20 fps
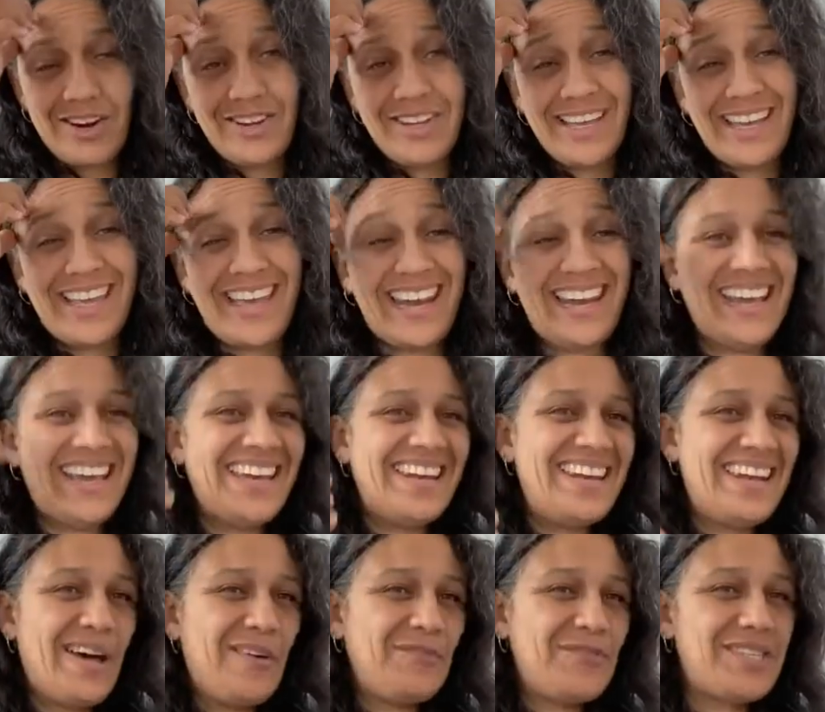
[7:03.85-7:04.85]
Are you getting
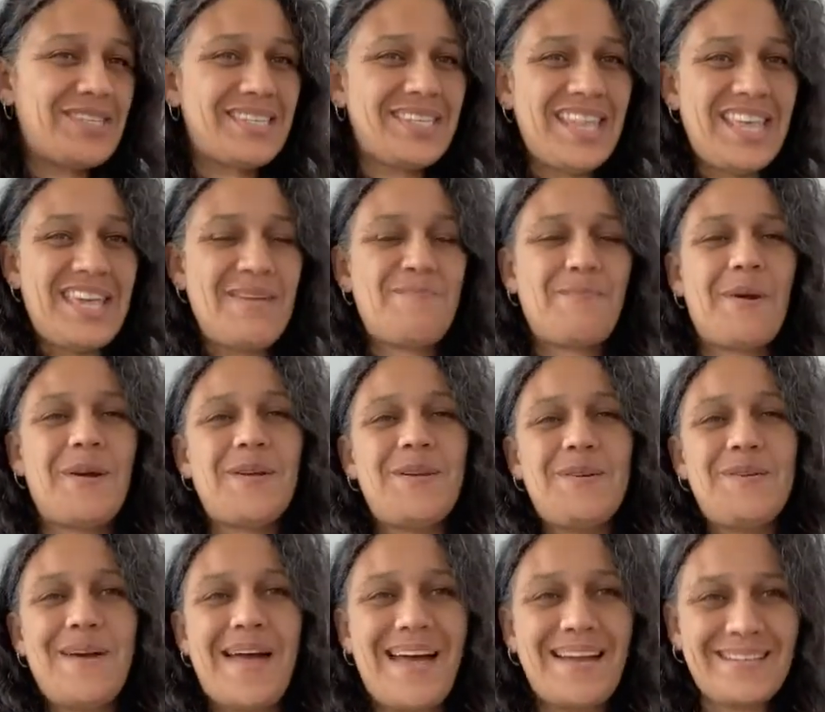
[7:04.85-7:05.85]
enough sleep? Are
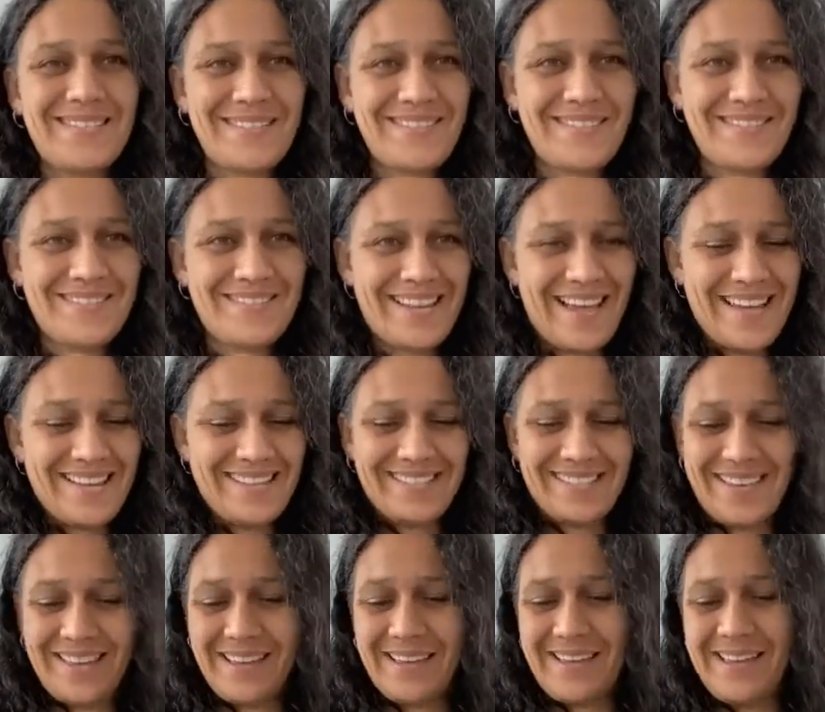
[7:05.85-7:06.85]
you
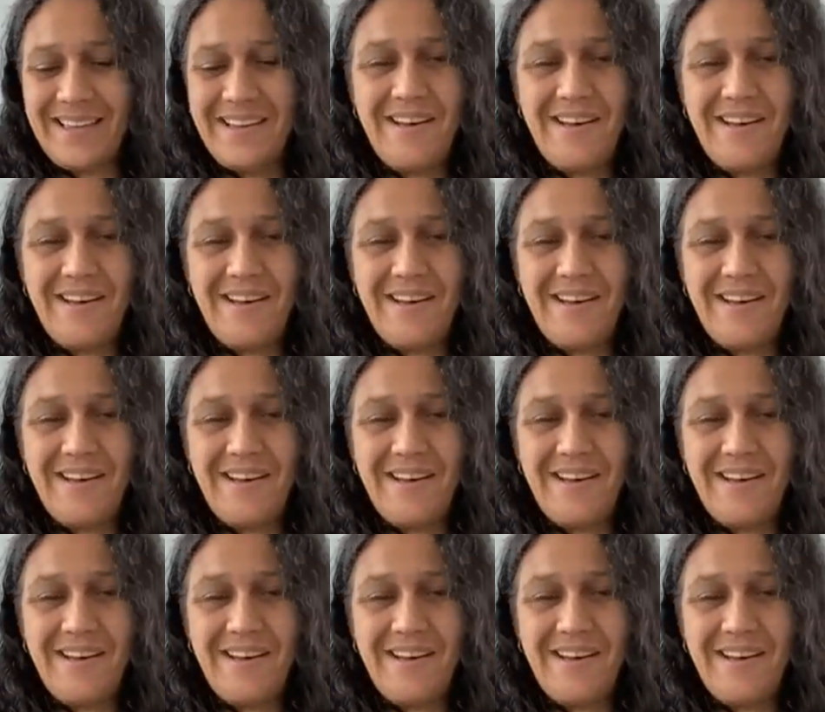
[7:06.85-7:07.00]
exercising?